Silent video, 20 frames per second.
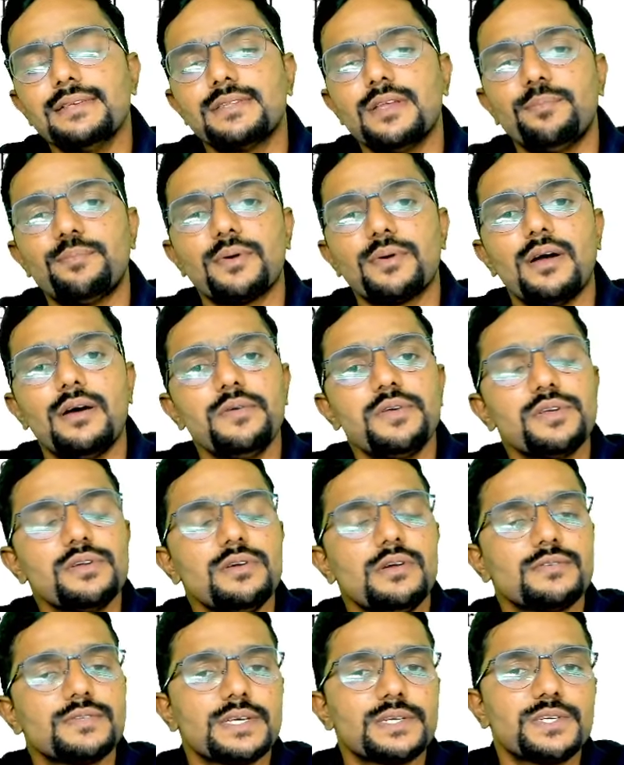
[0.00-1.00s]
the provision
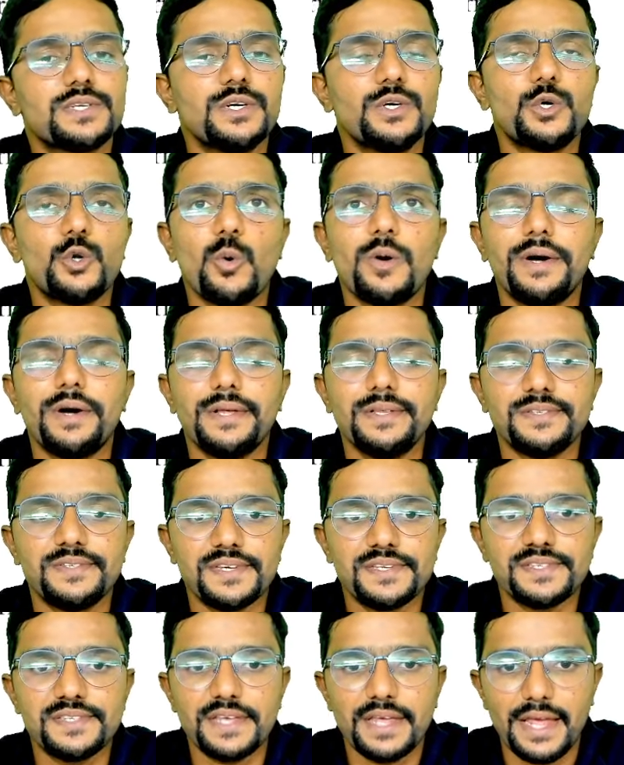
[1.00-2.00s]
of section
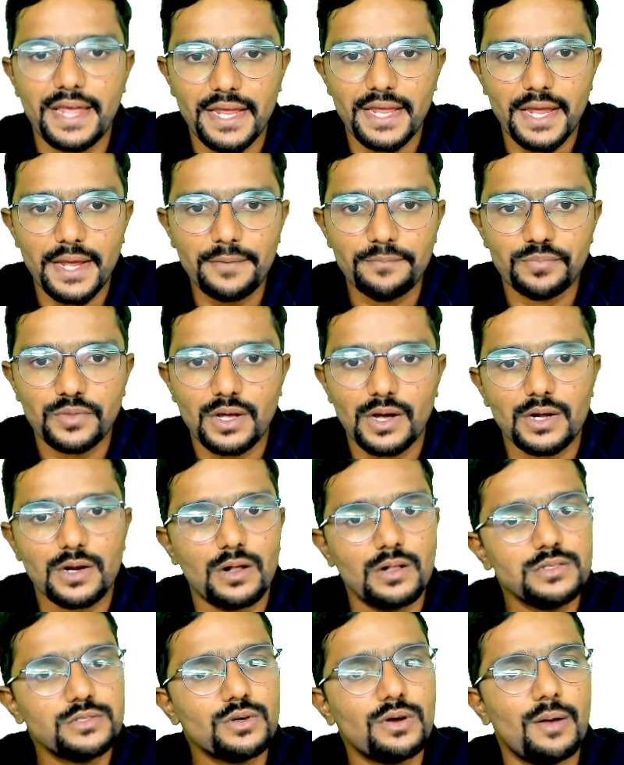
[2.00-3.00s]
206AA are
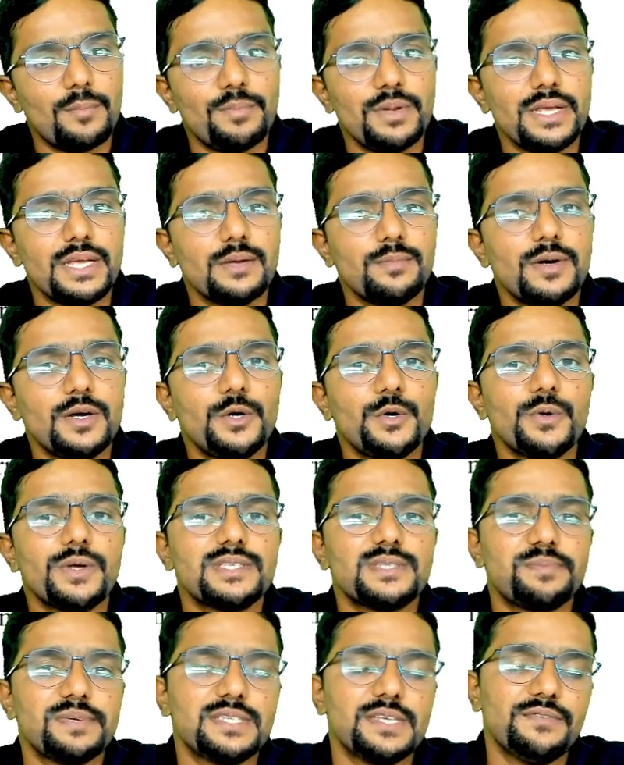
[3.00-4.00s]
also applicable to a
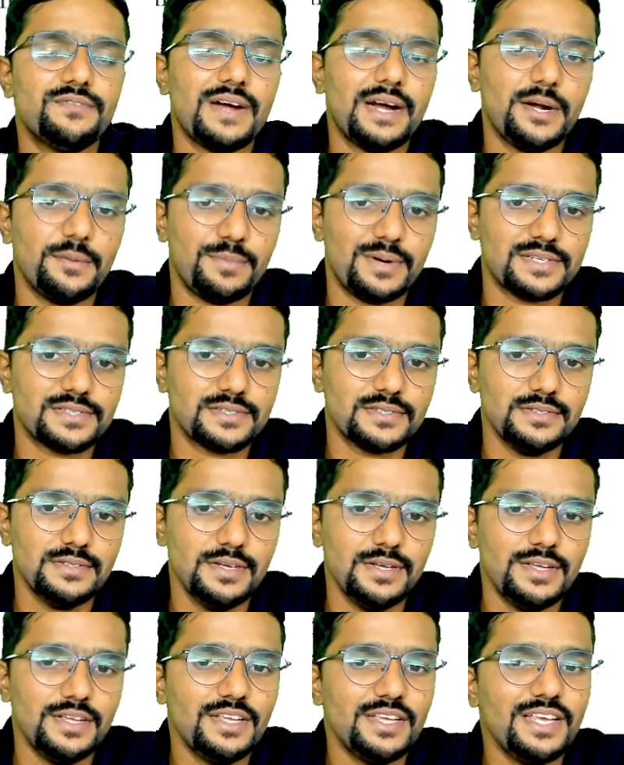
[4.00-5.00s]
specified person,
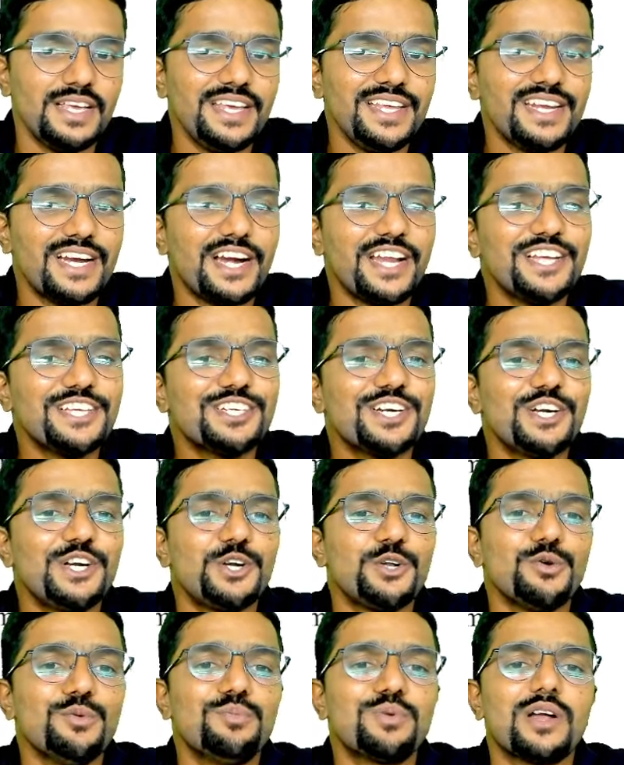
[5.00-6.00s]
in addition
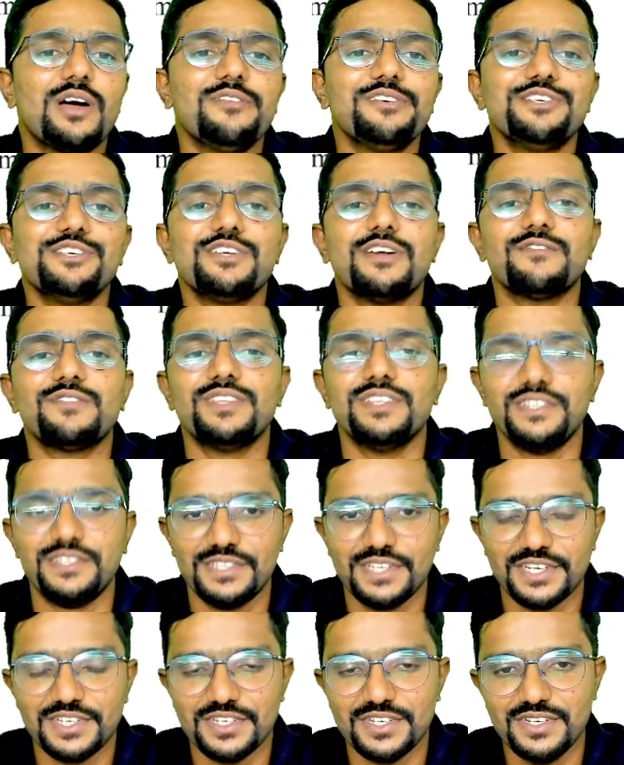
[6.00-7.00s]
to provision of this
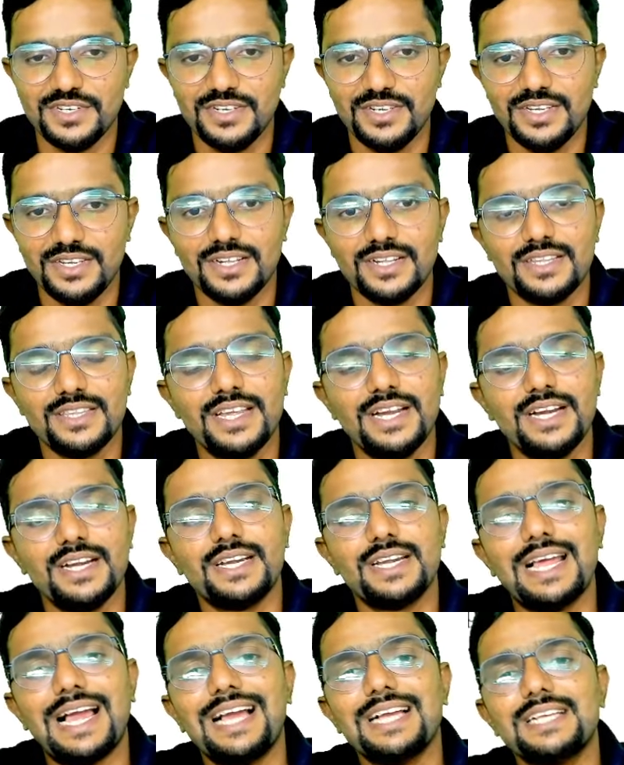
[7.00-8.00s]
section, then
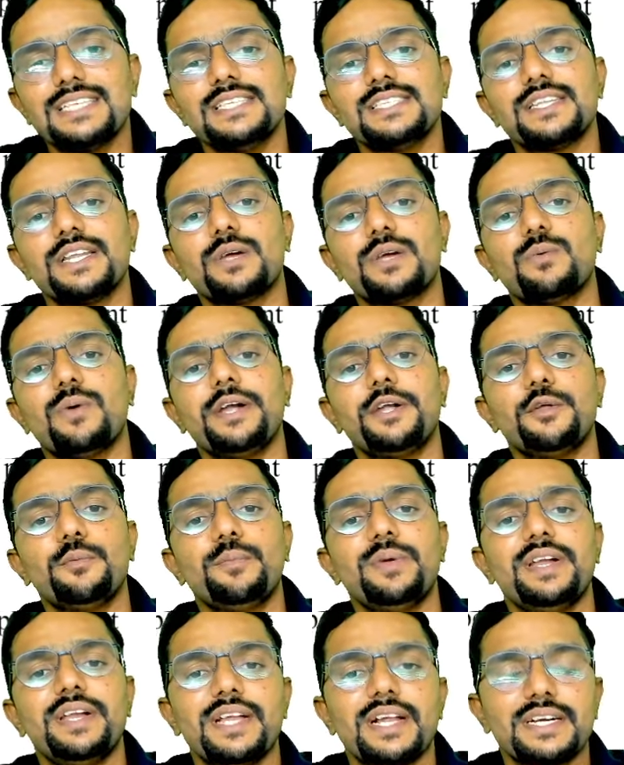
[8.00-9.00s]
tax is required to
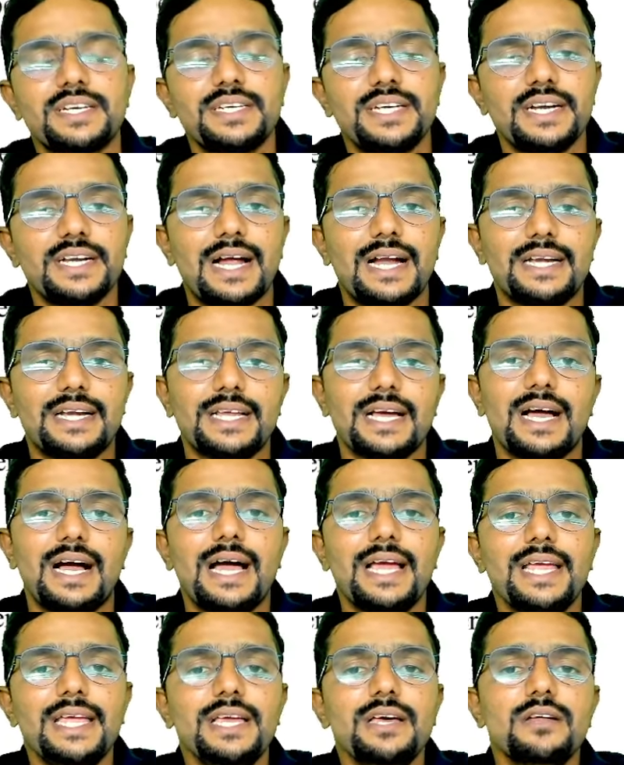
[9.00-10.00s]
be deducted at
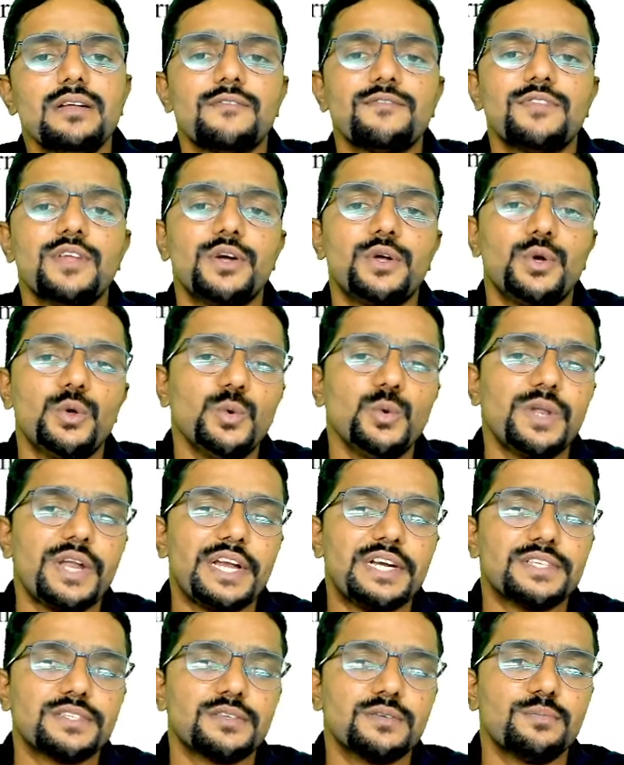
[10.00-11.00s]
higher of the two
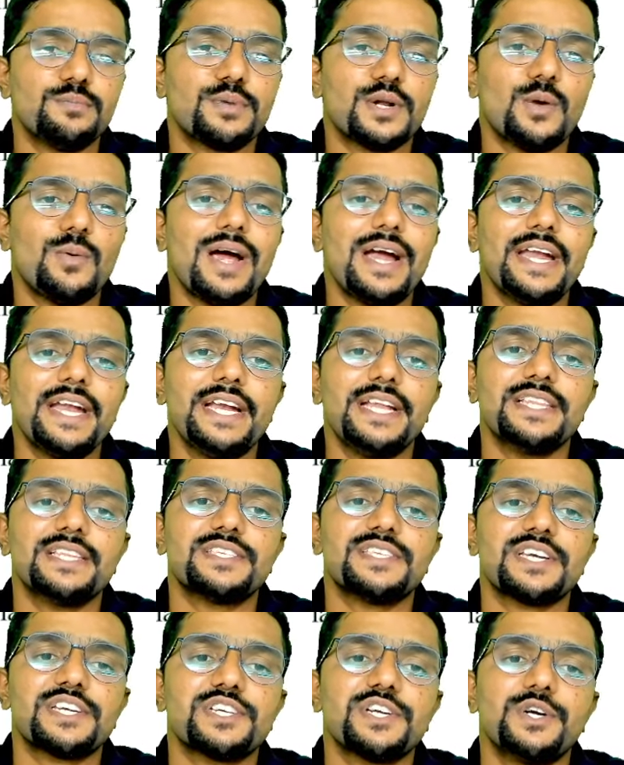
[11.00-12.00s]
rates provided in
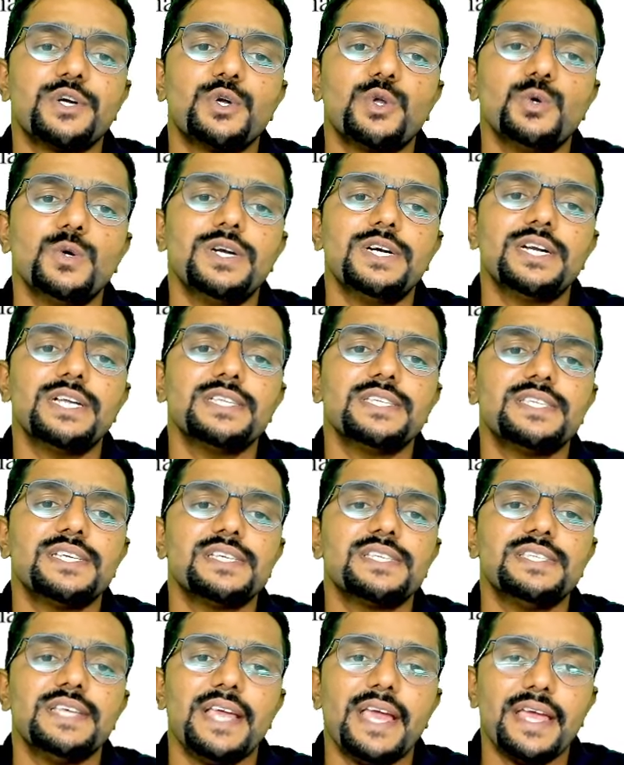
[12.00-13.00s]
section
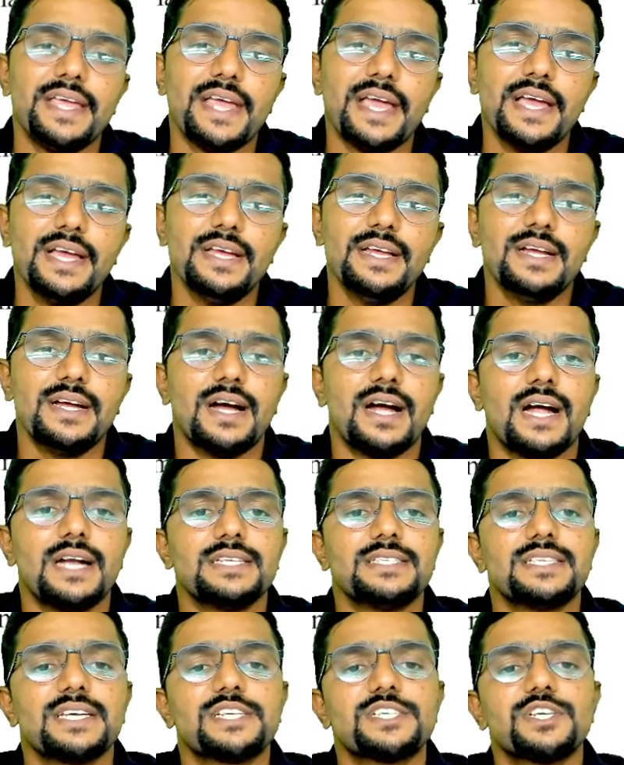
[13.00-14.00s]
206AA and
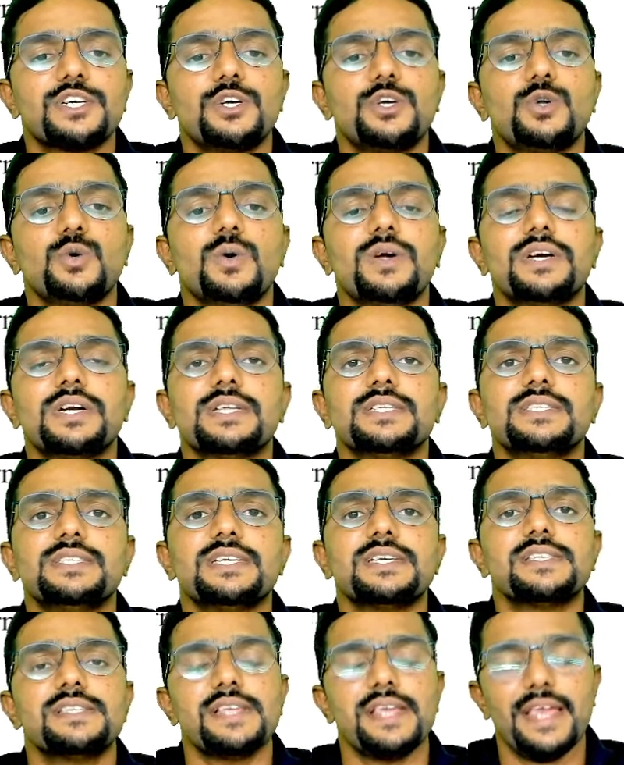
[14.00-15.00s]
section
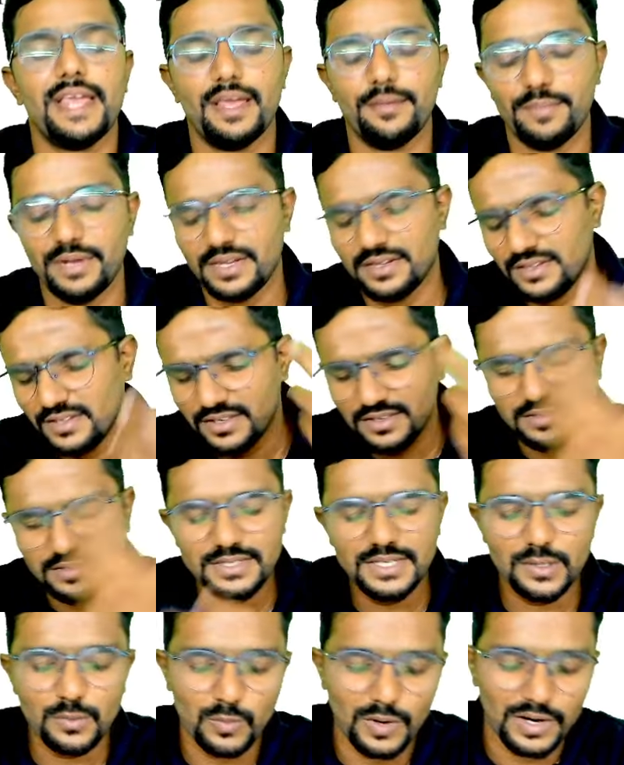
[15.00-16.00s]
206AB.
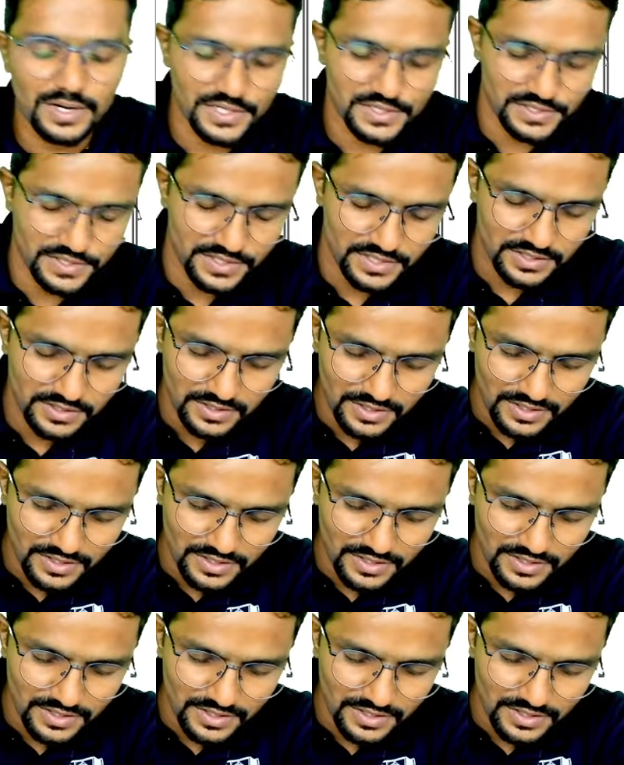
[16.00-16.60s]
Sir, what is it?